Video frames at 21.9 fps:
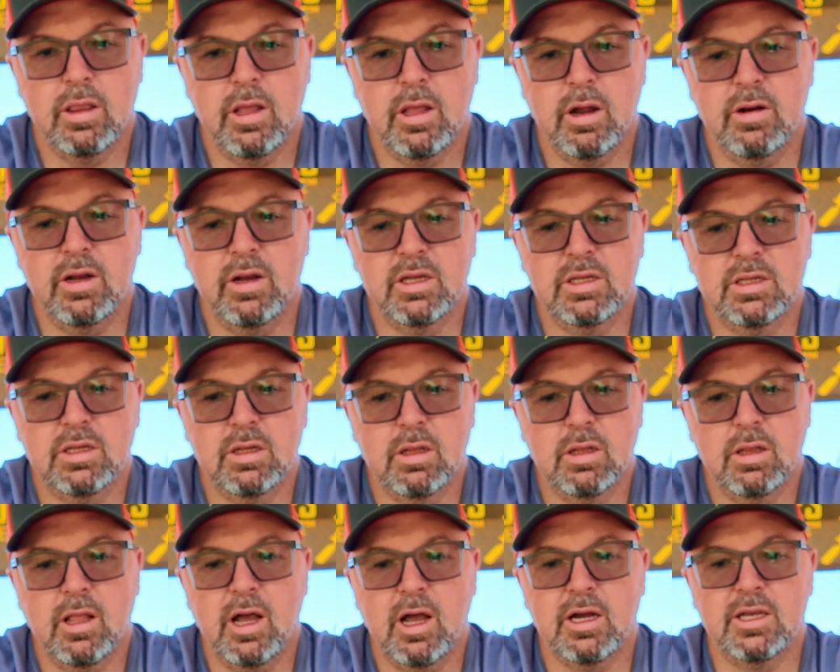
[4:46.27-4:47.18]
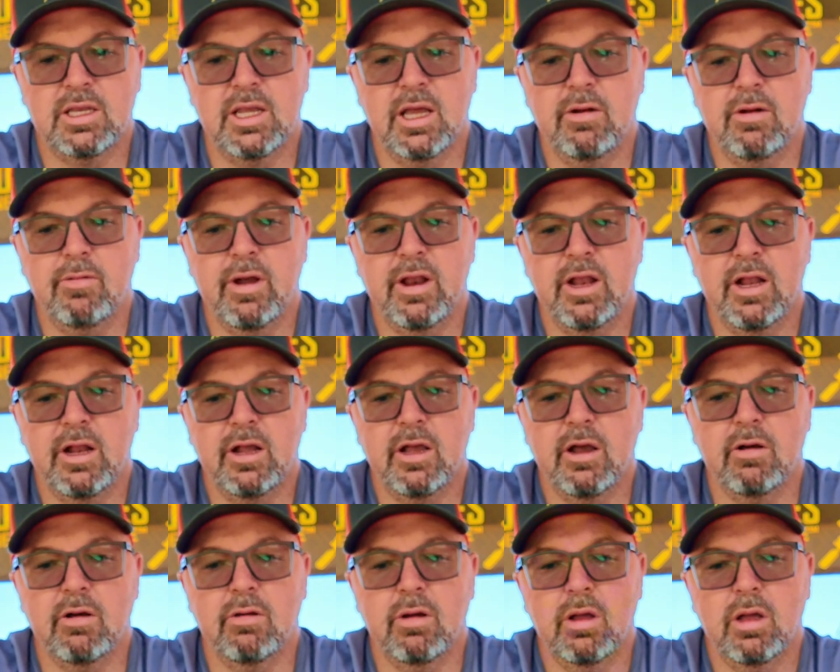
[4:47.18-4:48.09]
There it is, locked in, ready to
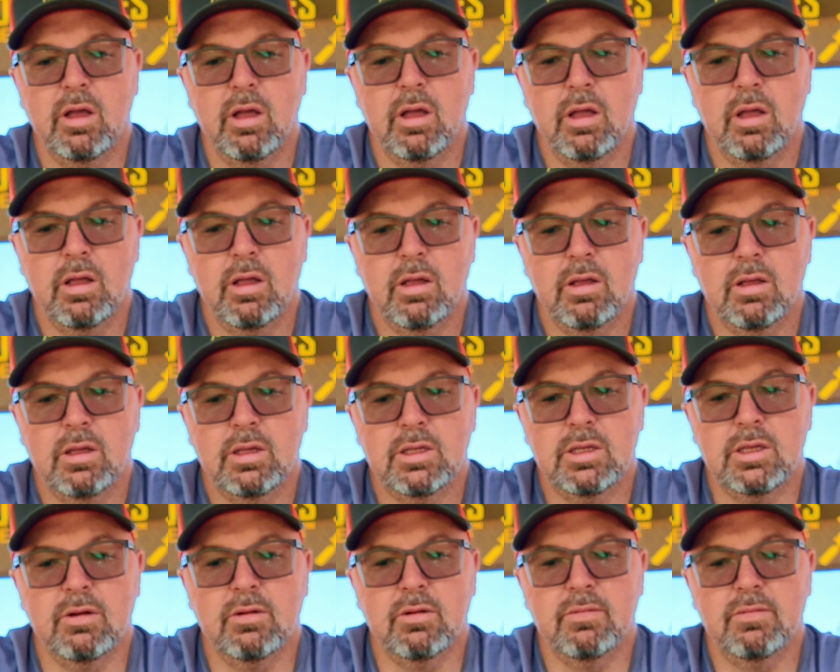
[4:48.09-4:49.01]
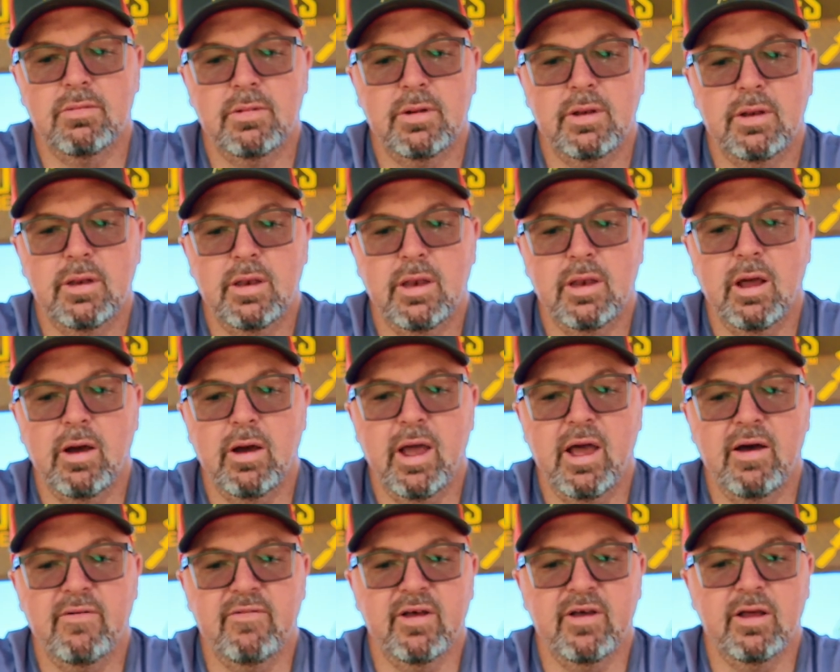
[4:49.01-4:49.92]
go. So now I
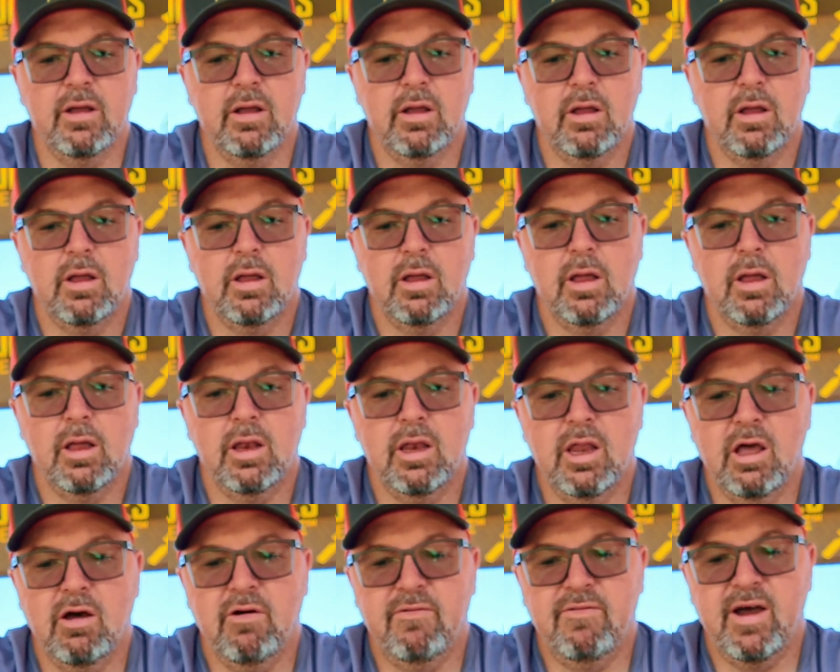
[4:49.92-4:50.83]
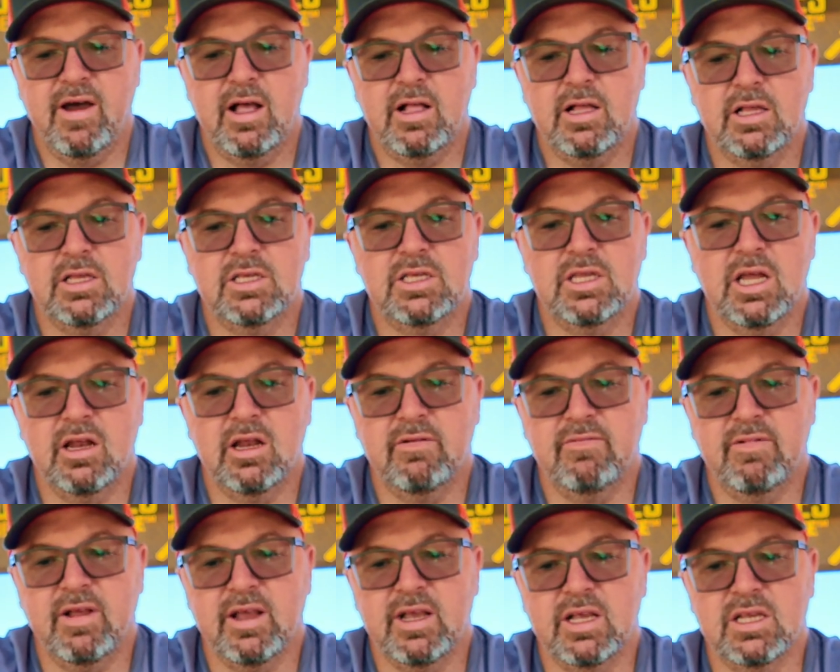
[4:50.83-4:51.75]
have a nail file instead
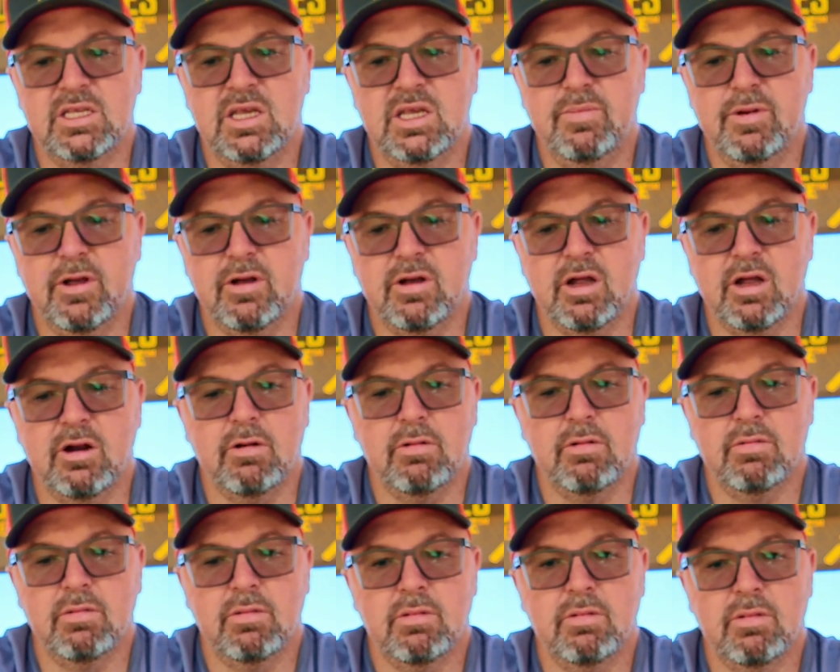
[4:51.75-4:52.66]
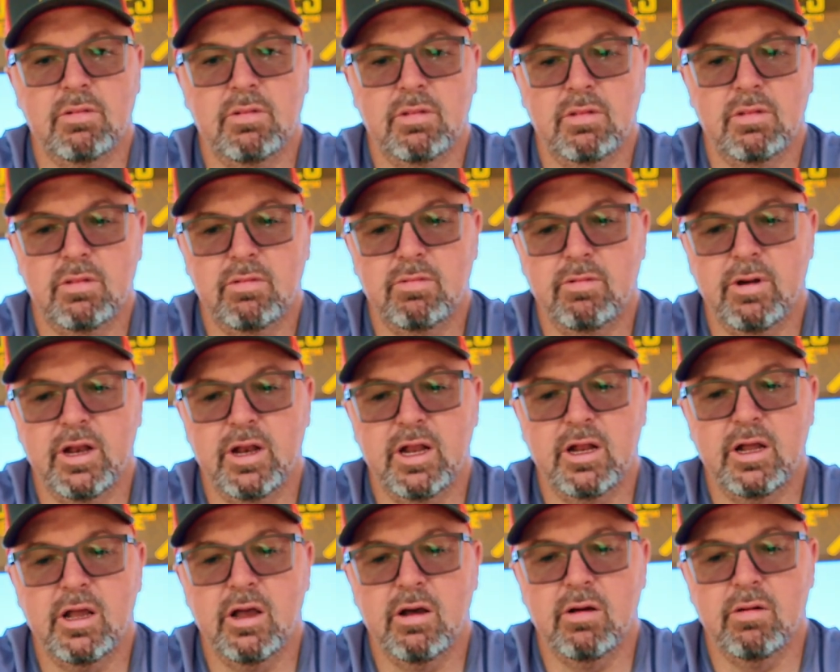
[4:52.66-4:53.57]
of like a seatbelt cutter,
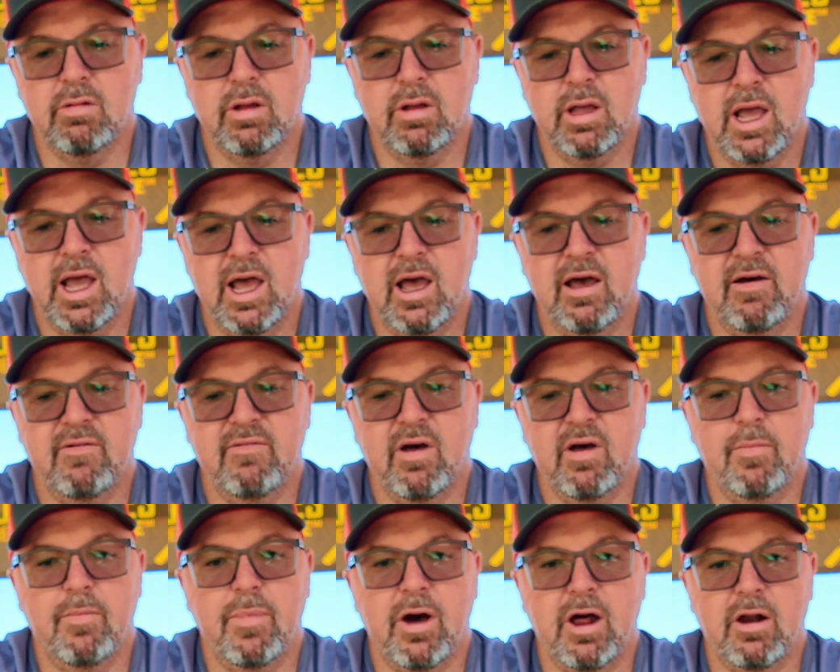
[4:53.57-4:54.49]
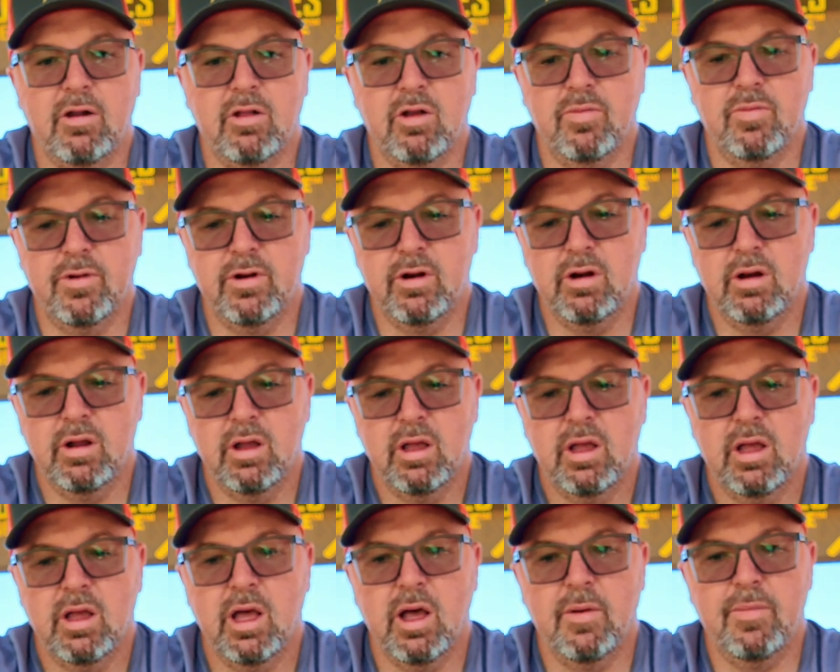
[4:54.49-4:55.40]
ready to go. I have a bottle opener,
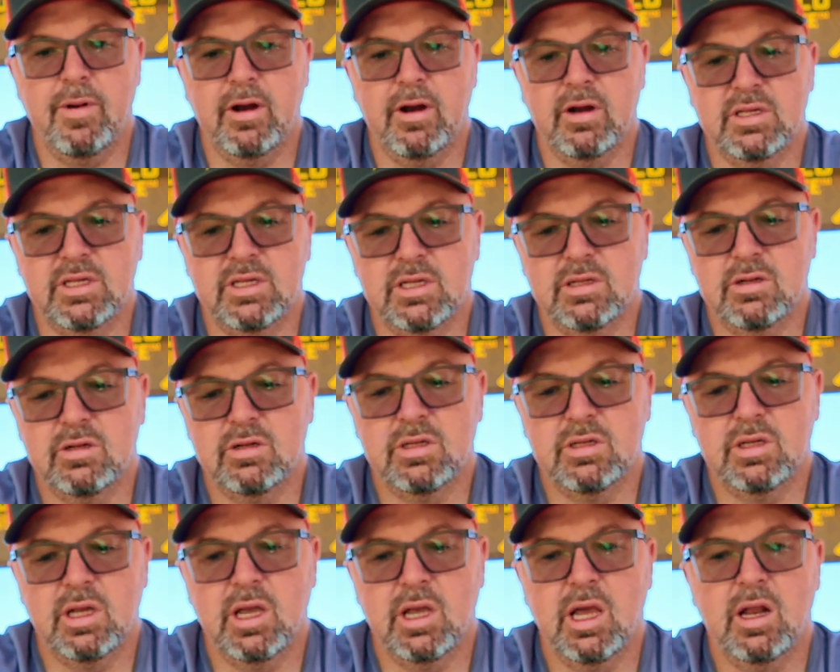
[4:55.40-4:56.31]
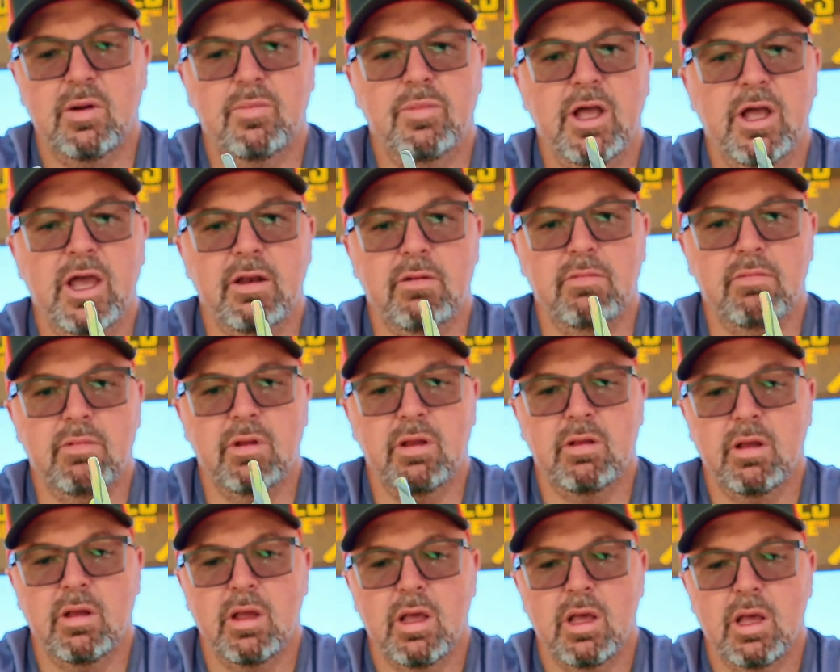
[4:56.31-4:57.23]
a pair of scissors, and a blade.
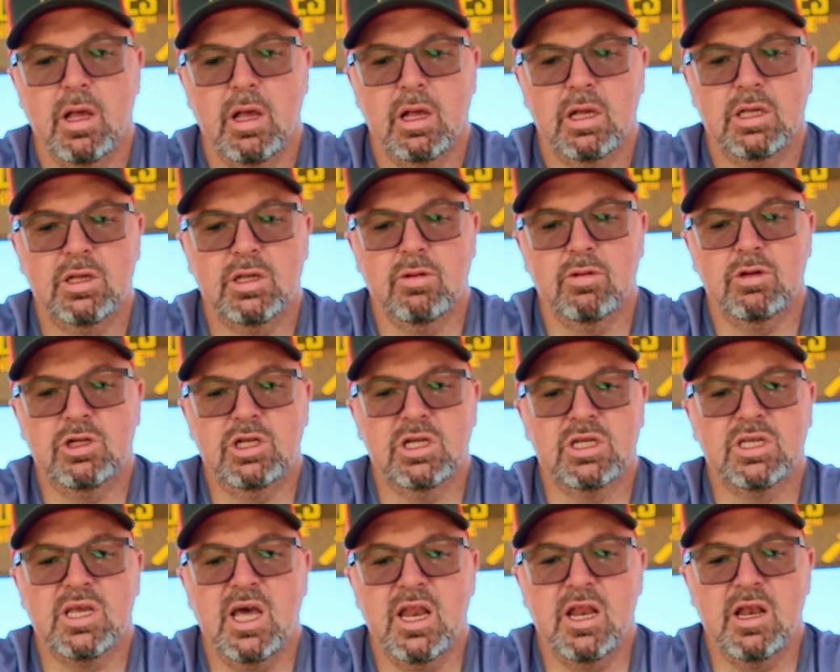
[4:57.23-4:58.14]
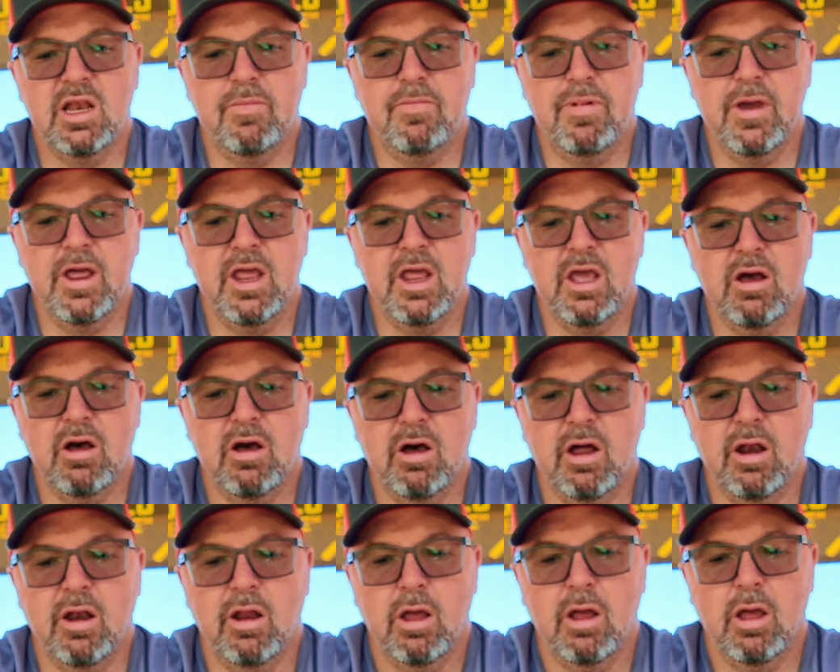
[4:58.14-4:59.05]
So just kind of depending
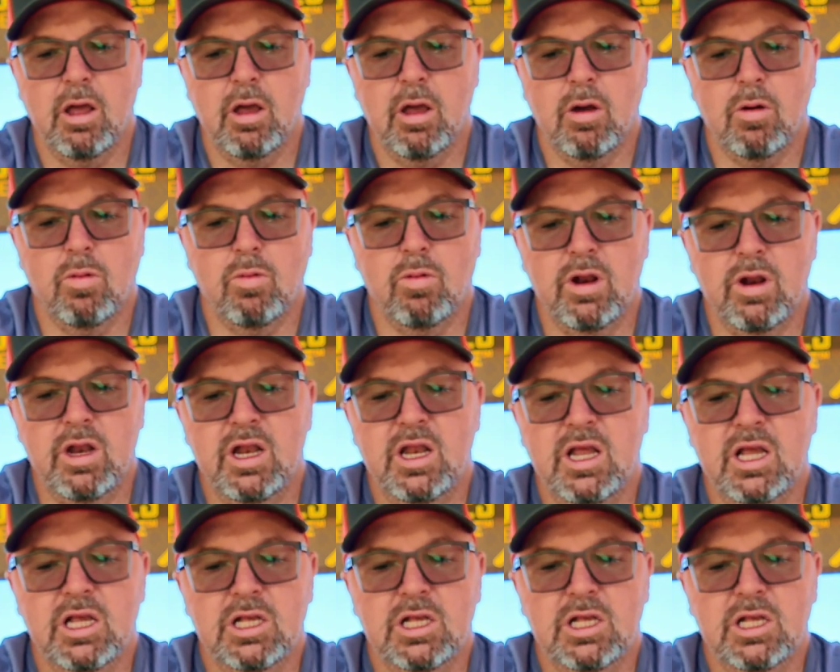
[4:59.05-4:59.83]
on what it